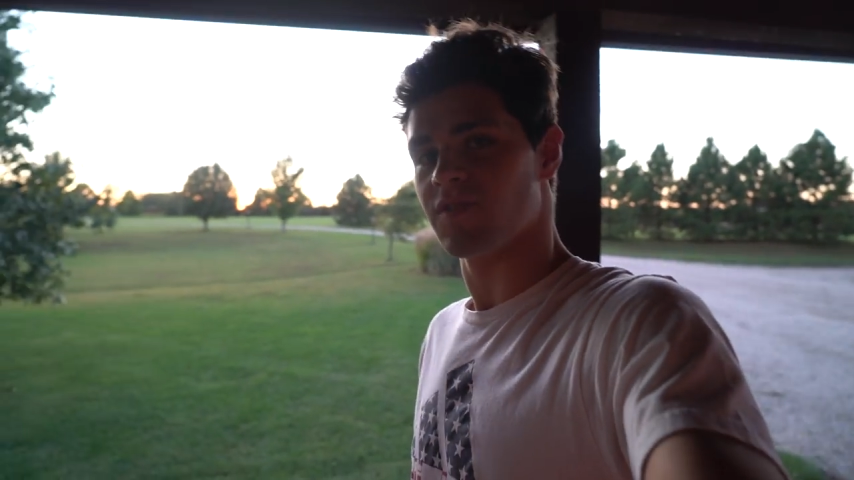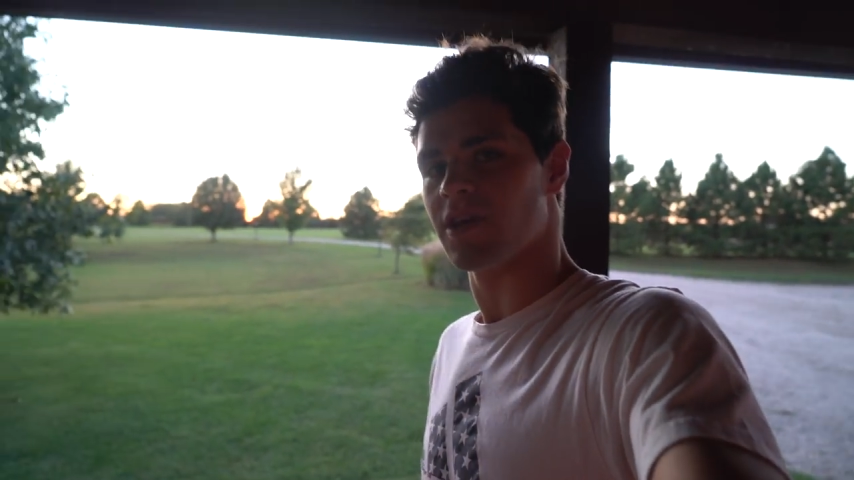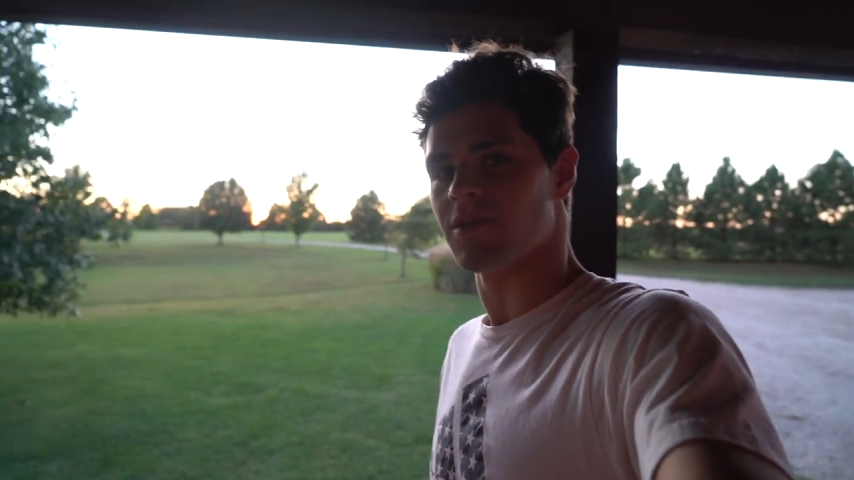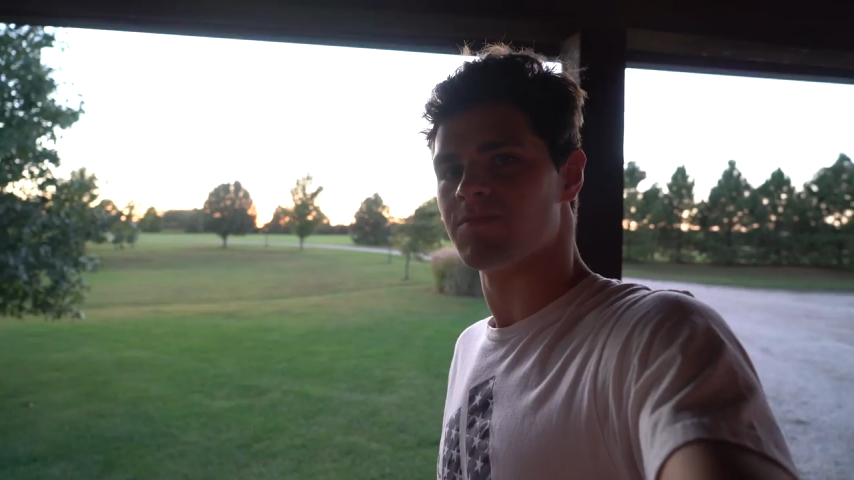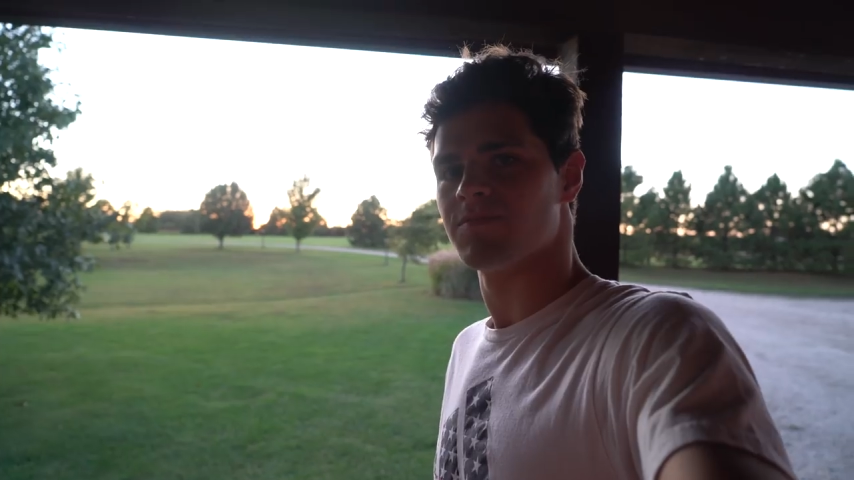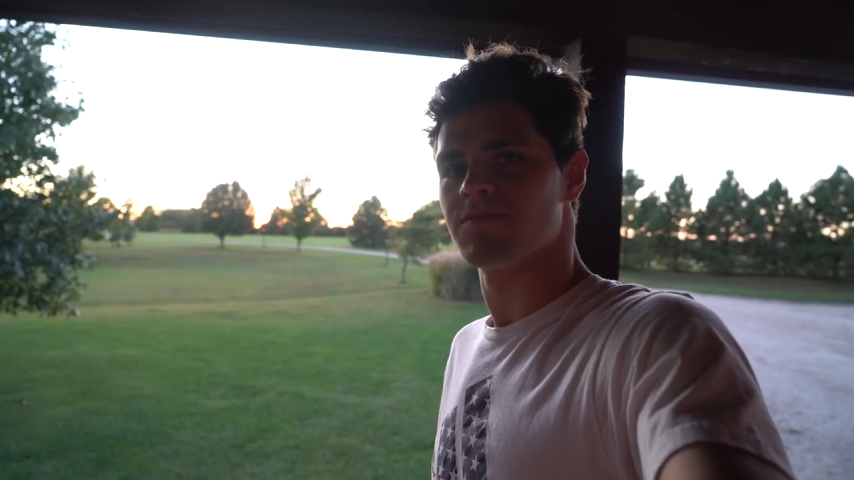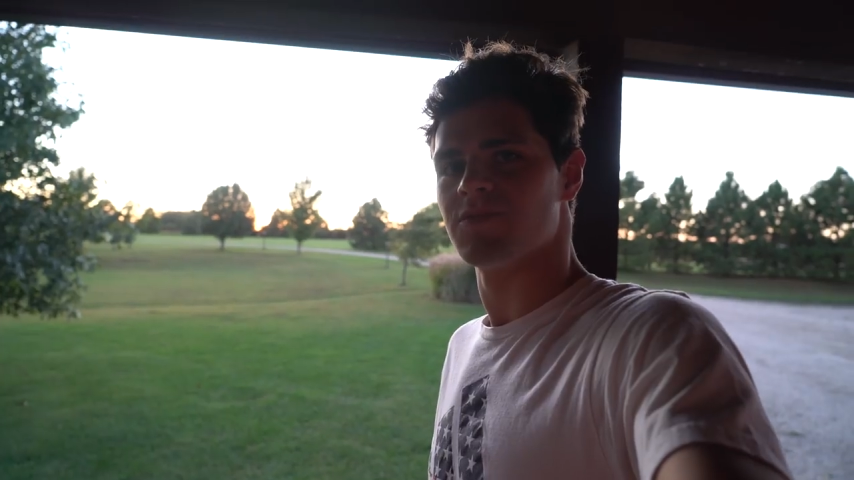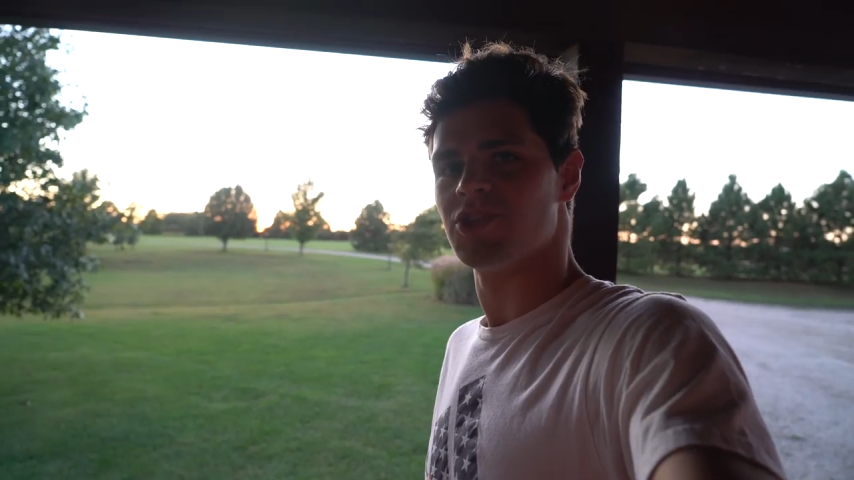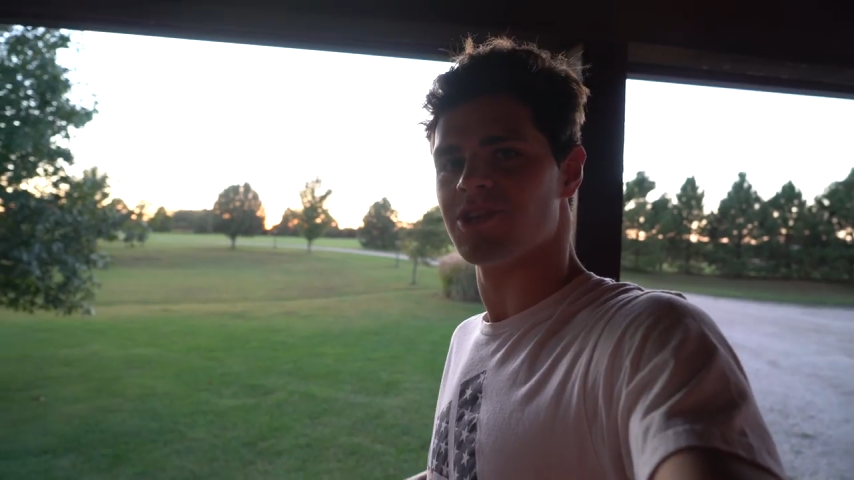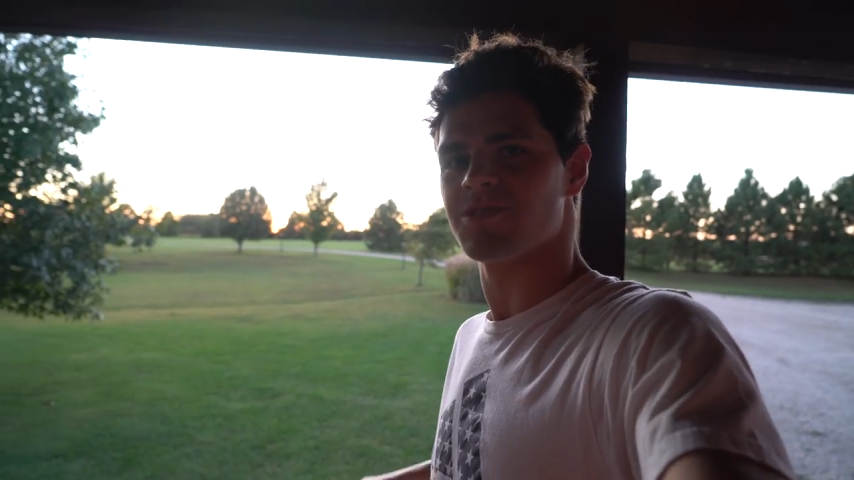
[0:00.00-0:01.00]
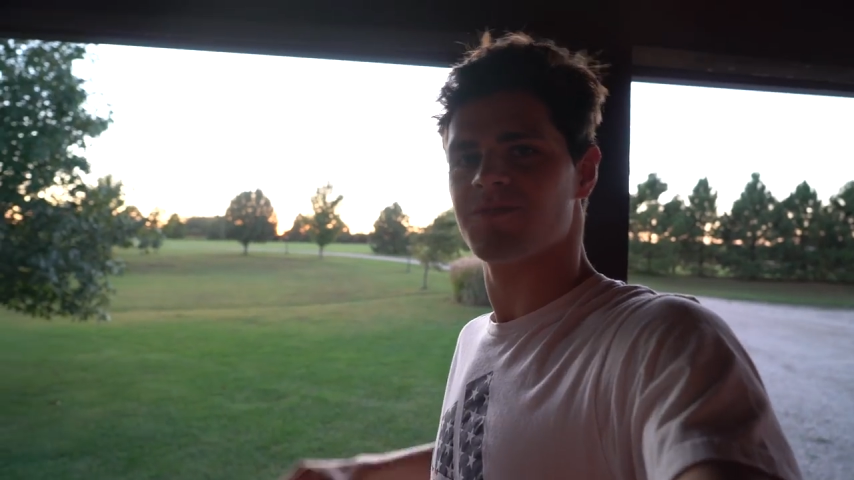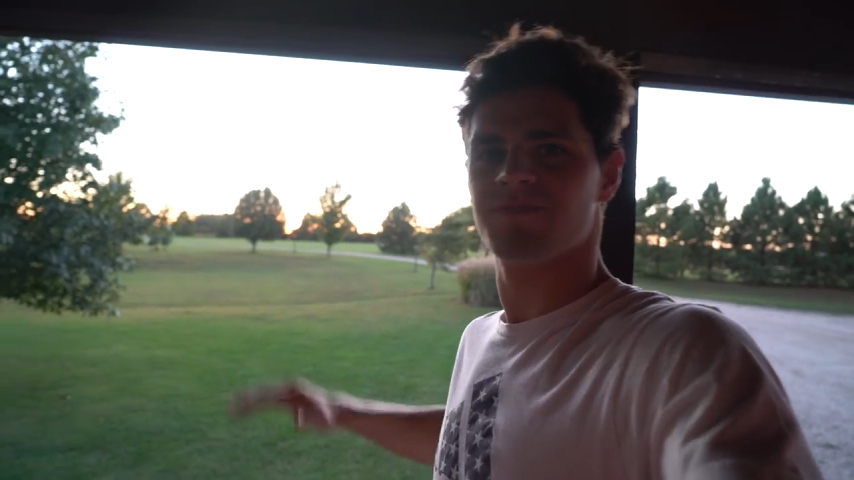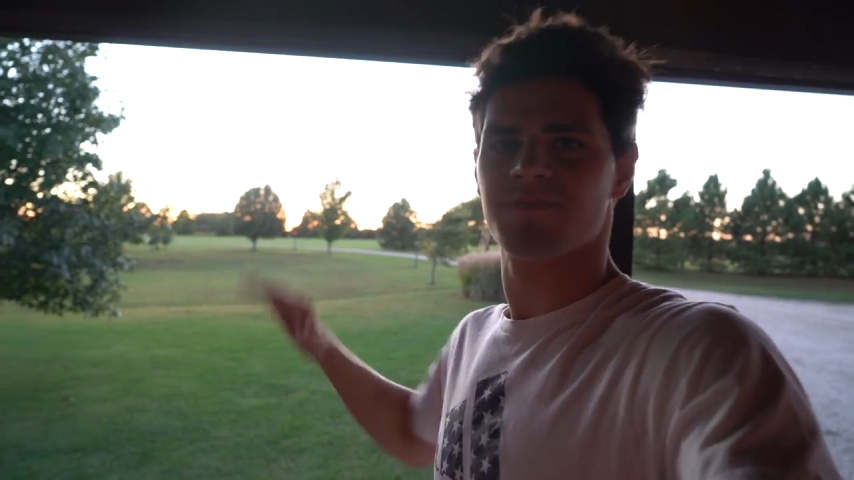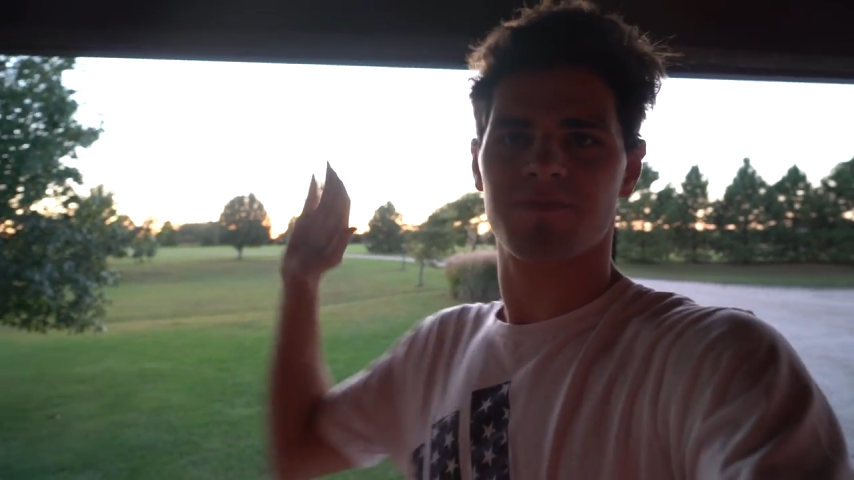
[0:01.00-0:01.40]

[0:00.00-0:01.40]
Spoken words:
video. Cheers.